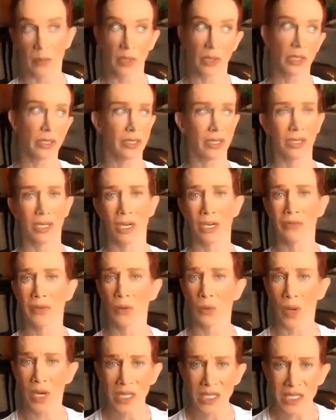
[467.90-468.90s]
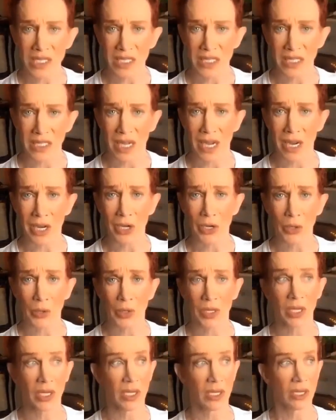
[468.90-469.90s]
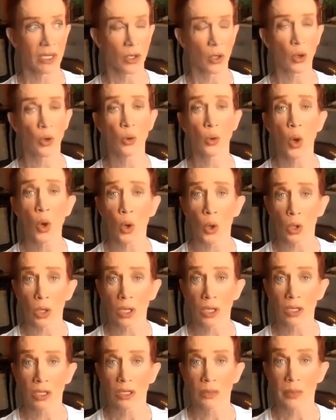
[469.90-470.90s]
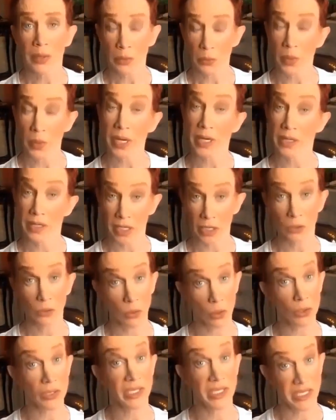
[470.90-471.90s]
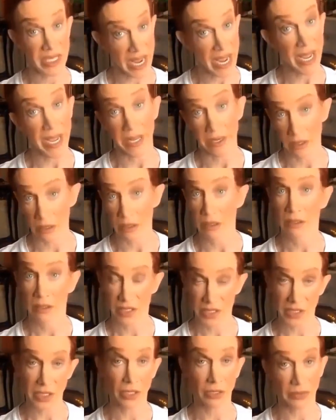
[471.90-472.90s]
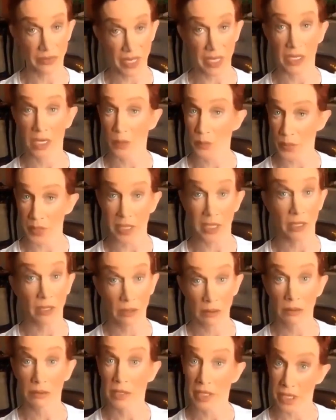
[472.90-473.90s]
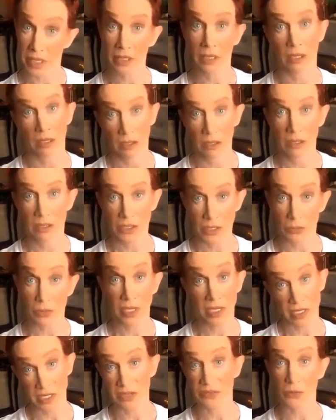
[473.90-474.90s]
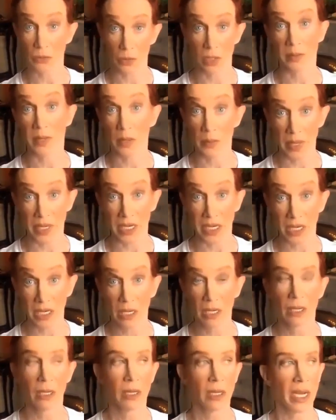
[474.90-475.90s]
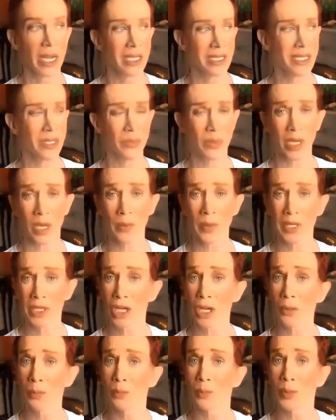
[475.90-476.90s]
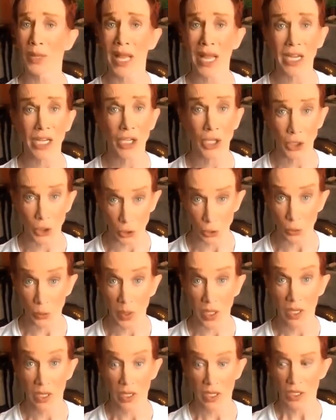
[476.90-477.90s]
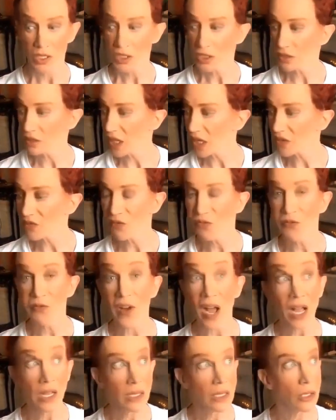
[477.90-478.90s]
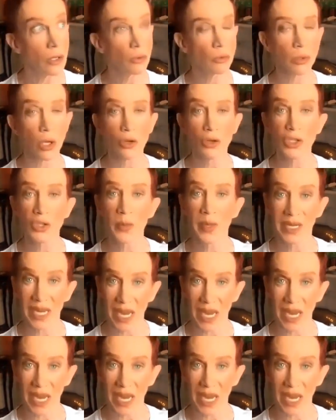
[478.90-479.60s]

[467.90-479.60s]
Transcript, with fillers: I mean, look at Harvey Weinstein hired Kroll. By the way, Nick Kroll's dad started that company, Nick, so he doesn't have to worry about money. And some company called Black Cube to, like, follow Rose